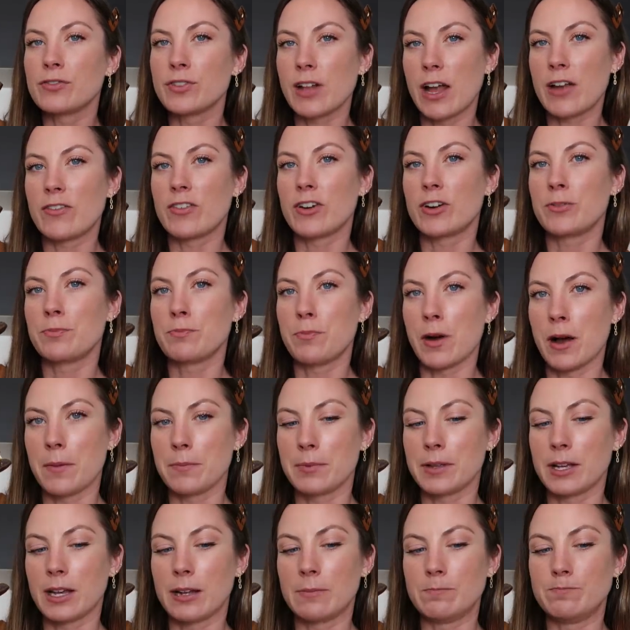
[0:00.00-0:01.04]
flavored
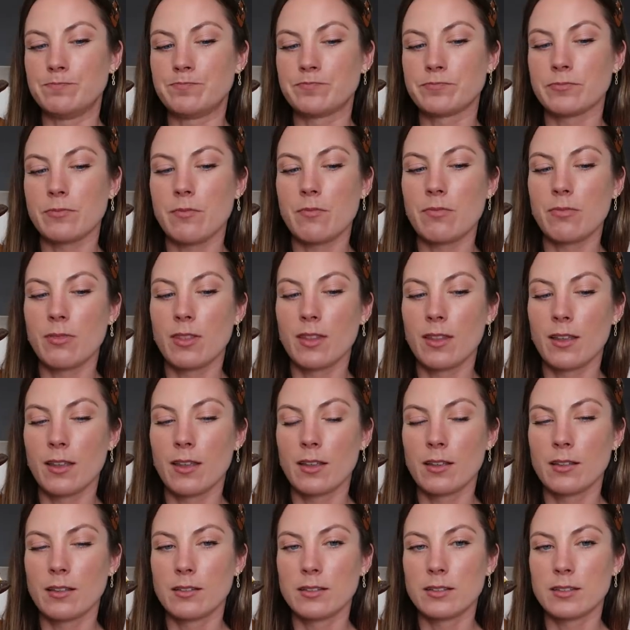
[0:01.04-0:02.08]
pumpkin
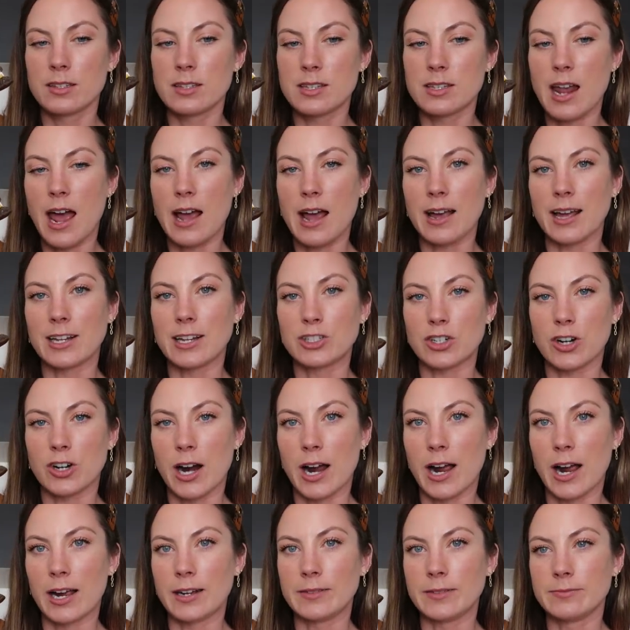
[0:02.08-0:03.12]
snack I
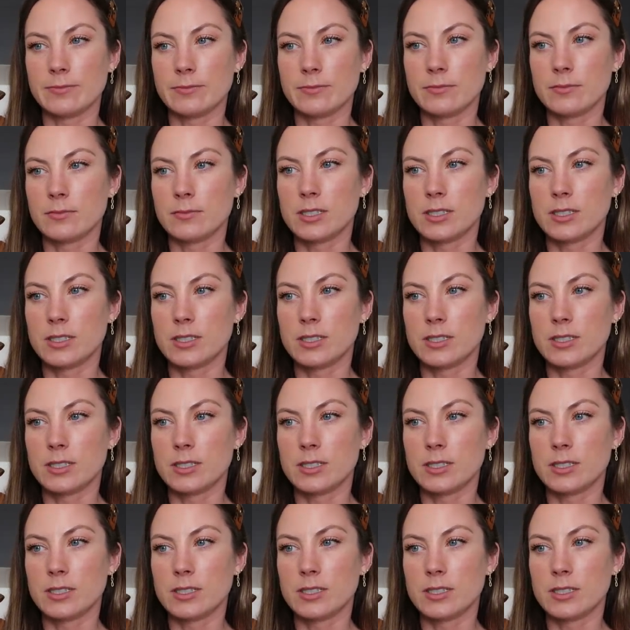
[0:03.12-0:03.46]
tried.